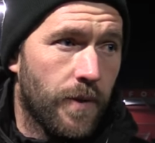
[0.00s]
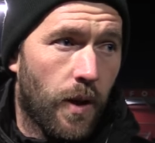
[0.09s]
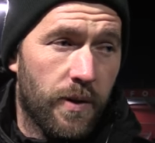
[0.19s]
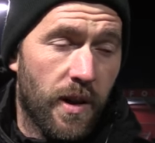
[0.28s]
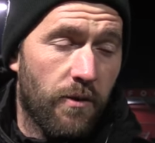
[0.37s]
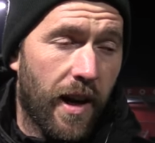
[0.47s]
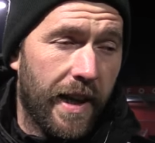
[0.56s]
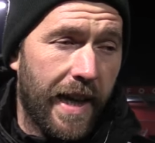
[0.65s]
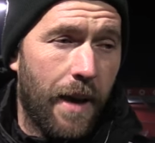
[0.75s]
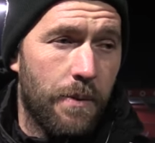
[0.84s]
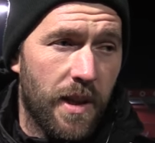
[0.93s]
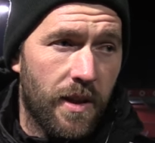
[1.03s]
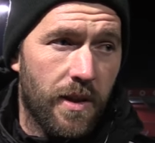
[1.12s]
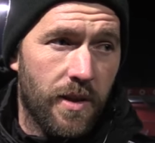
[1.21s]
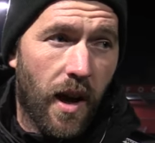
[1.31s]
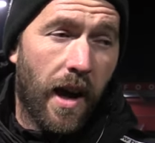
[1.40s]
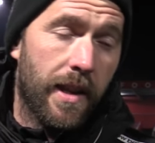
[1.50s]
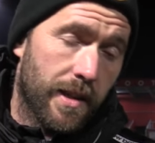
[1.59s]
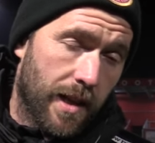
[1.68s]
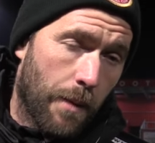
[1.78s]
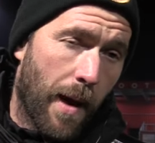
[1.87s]
obviously a run of games in the side and
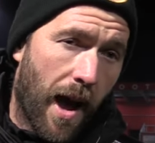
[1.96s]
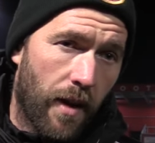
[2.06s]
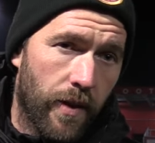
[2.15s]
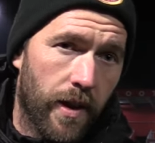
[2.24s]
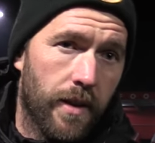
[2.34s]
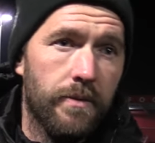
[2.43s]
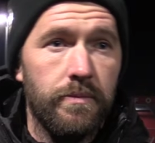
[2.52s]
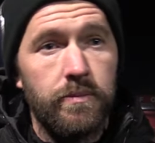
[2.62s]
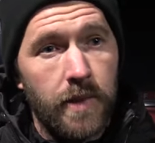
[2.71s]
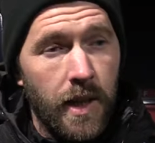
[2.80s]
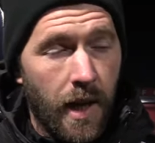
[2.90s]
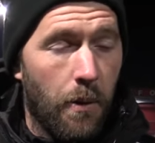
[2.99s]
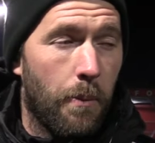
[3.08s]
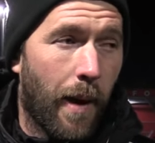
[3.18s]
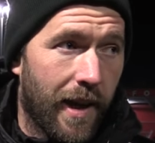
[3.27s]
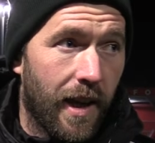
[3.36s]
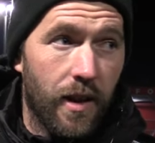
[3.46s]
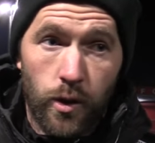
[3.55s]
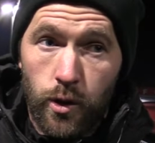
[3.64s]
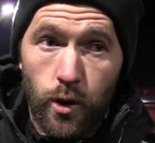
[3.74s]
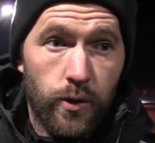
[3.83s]
has come out of it and coming back in
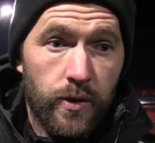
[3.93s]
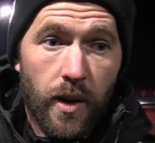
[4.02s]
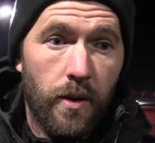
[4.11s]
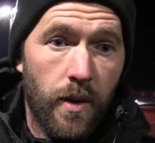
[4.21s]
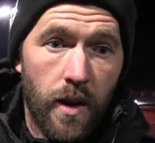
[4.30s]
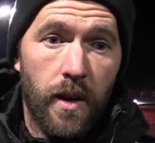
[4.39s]
looked good. So